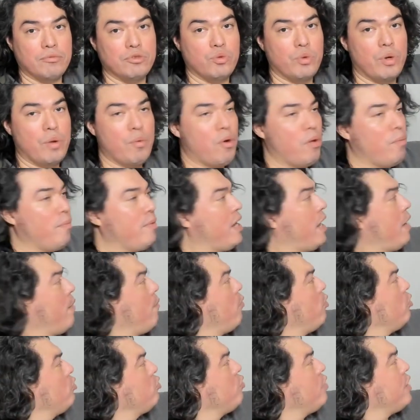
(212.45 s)
we will be
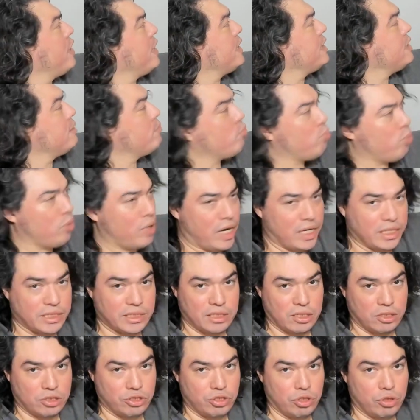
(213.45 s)
able to express
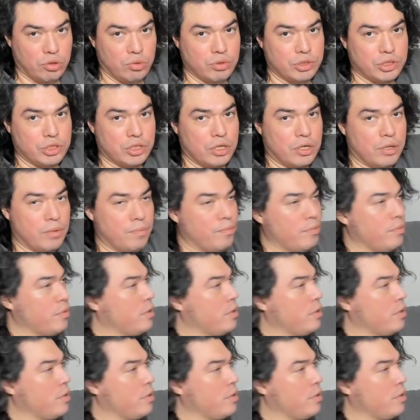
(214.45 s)
the solution